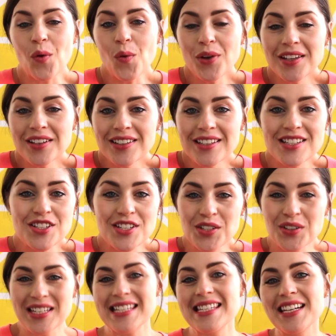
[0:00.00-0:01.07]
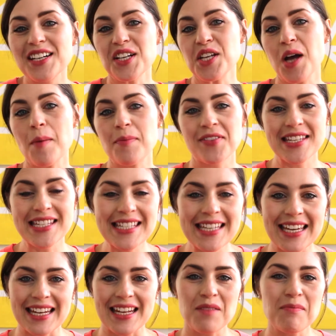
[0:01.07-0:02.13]
oil is just going to sit on top of the
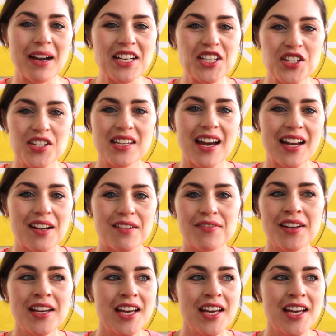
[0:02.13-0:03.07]
skin and might just kind of,